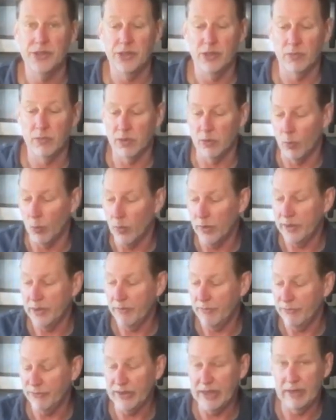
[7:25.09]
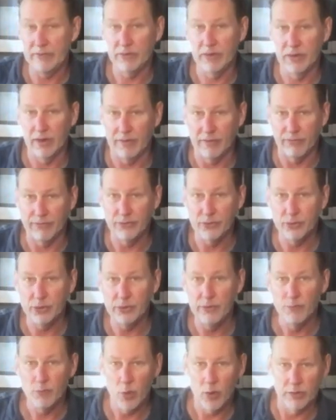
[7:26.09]
You don't want one flavor of a
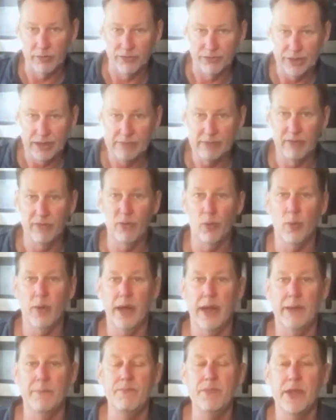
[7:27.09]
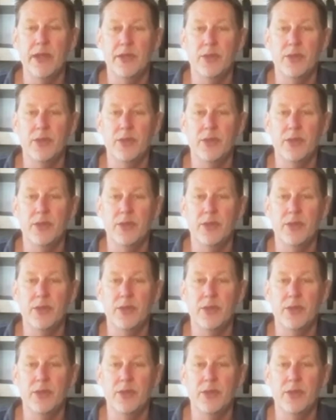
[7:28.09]
food or the flavor of the wine